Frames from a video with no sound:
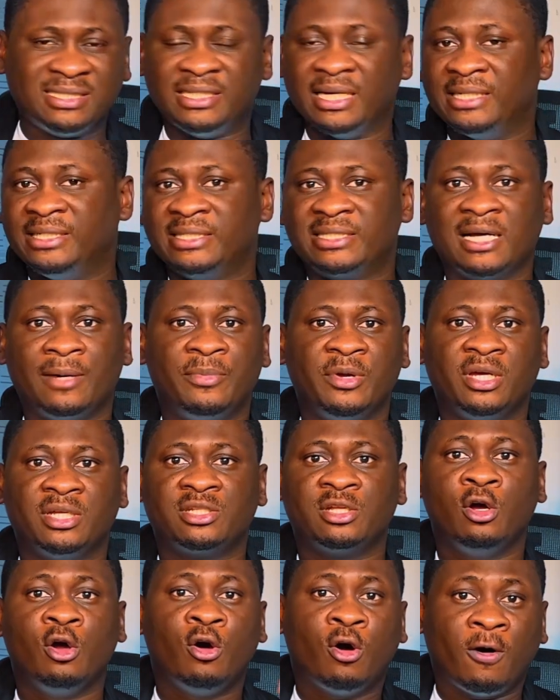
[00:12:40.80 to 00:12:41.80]
their database
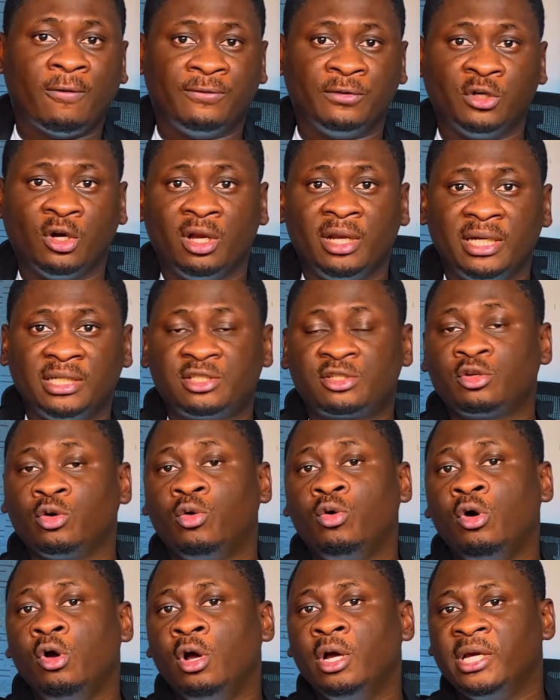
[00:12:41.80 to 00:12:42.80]
of knowledge.
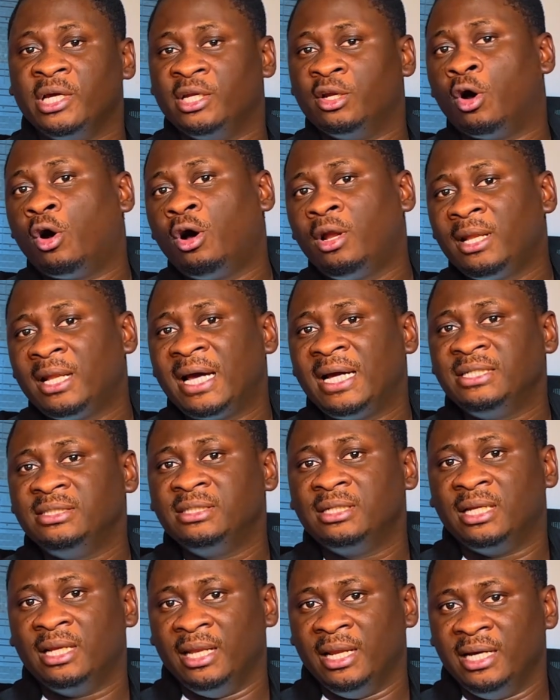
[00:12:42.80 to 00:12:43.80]
So in
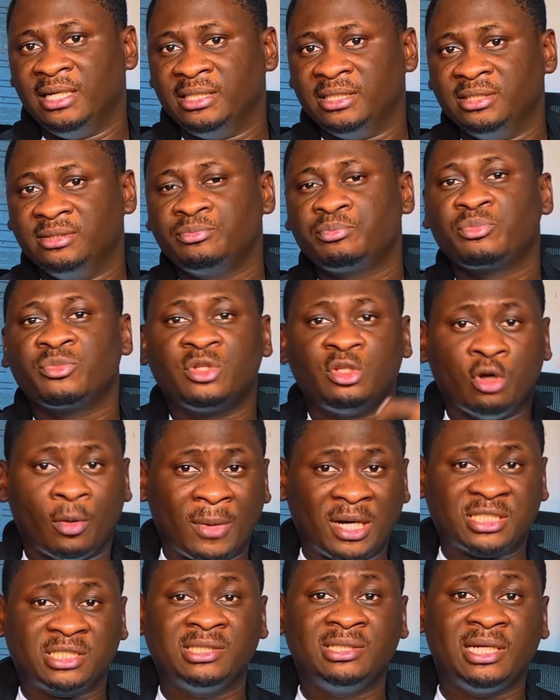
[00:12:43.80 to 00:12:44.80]
online learning, your
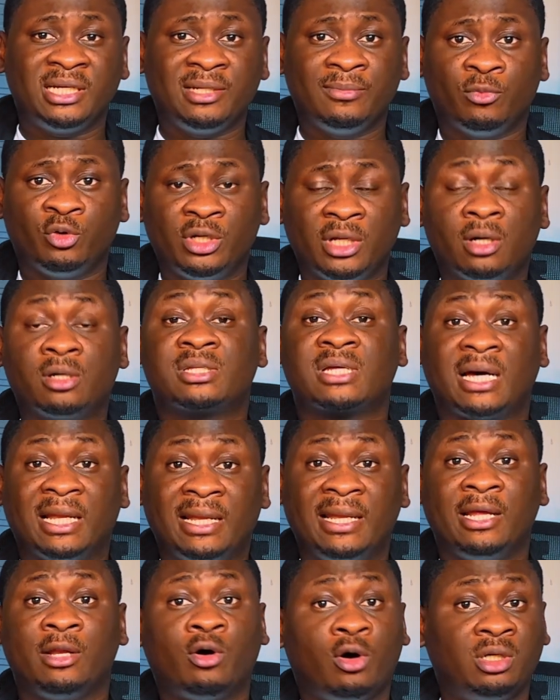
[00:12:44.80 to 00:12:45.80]
machine learning models can
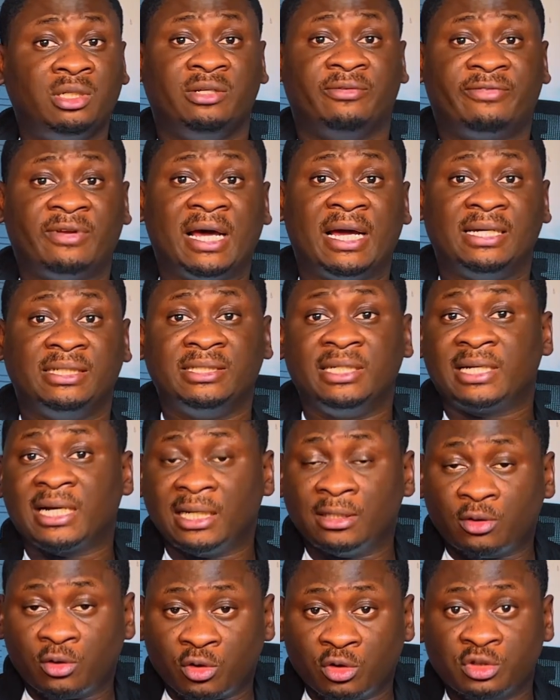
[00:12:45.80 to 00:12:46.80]
learn on the fly. They
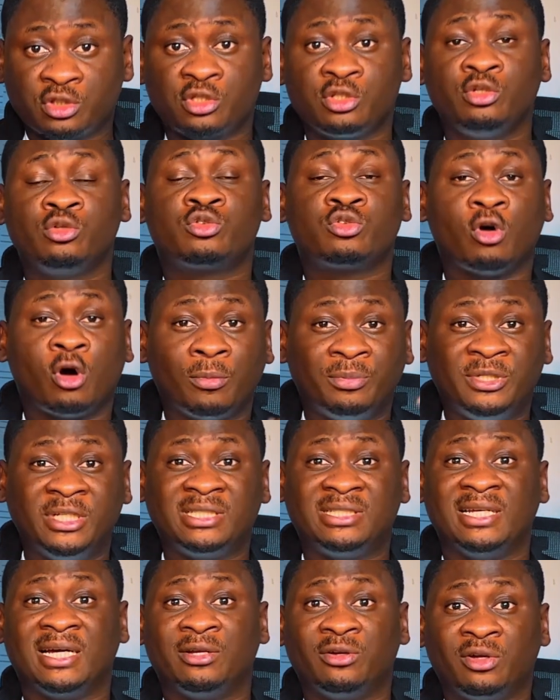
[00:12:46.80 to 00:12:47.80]
can continue to
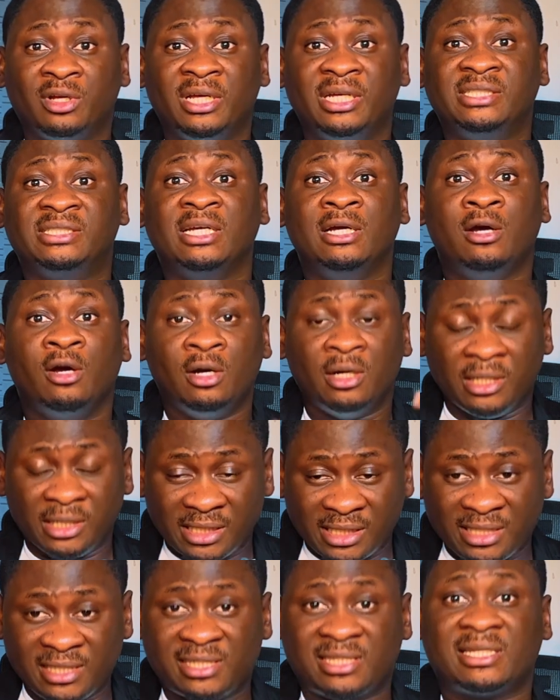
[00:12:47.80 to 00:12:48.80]
update their knowledge
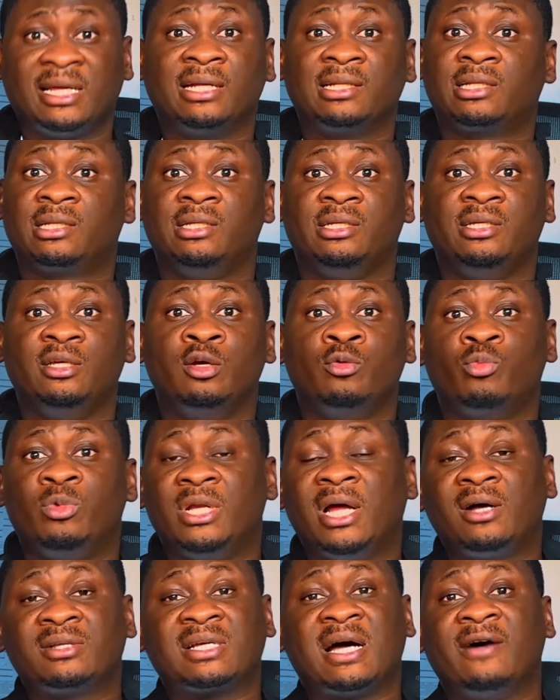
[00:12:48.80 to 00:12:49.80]
instantly
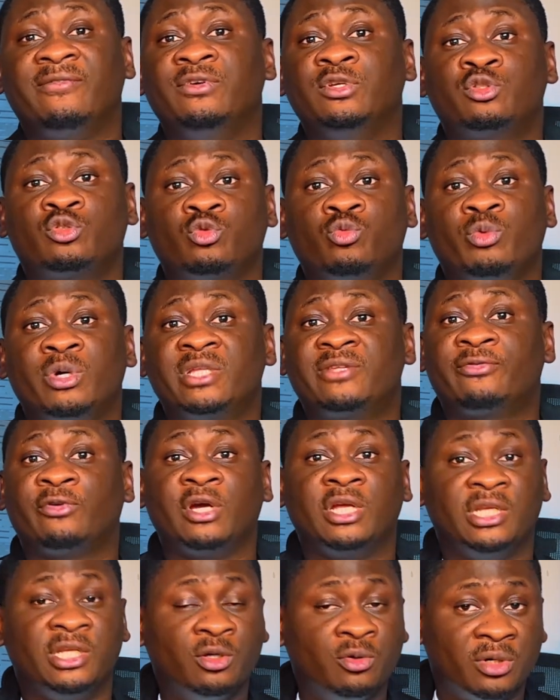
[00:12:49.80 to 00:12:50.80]
without having to wait for a
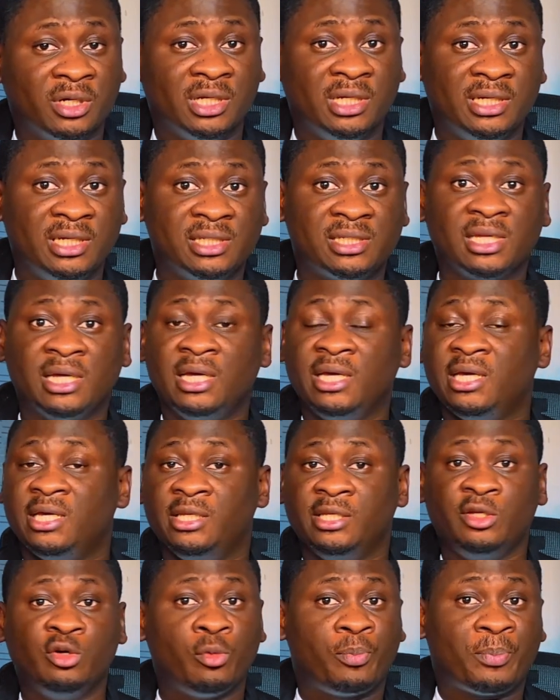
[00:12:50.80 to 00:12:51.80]
new release, a
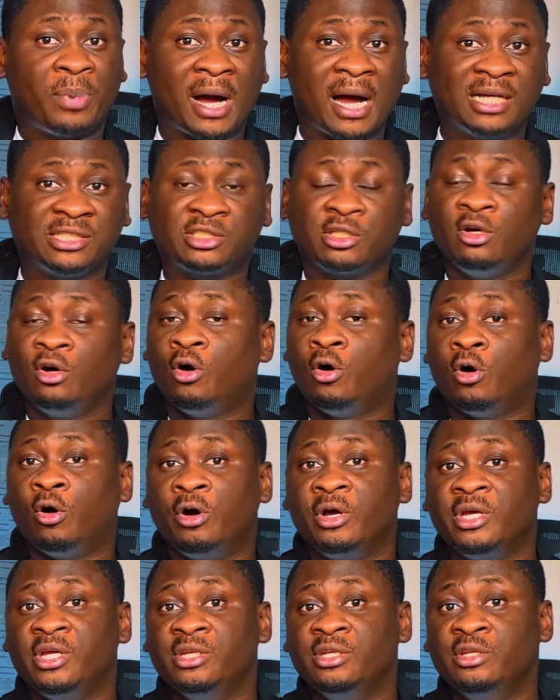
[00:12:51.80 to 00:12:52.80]
new patch, or
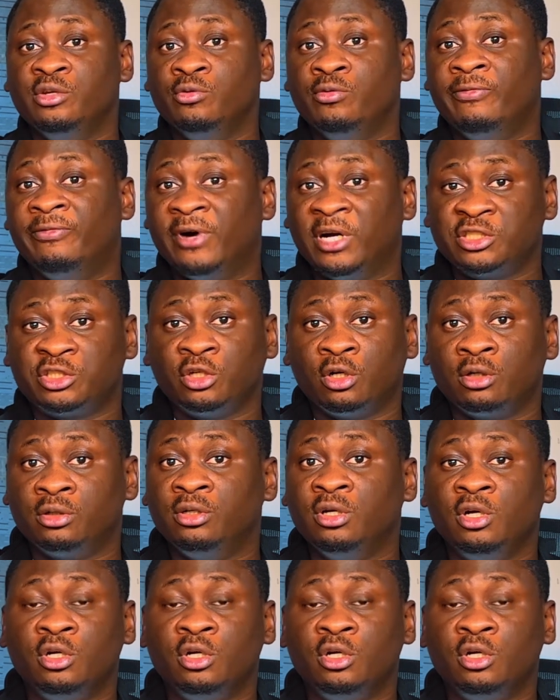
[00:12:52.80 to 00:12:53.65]
a new version